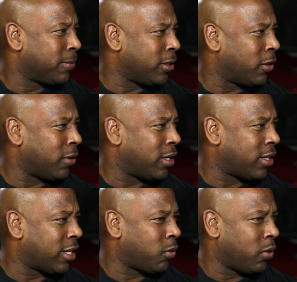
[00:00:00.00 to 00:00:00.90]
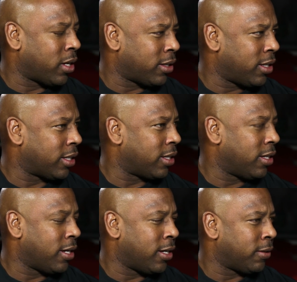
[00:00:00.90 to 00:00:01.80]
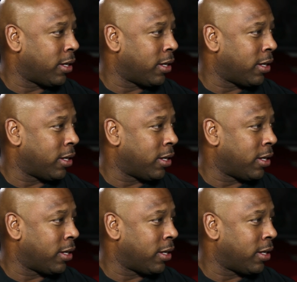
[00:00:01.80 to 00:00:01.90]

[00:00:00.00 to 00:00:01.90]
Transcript: You know, that, that's what I think. Uh,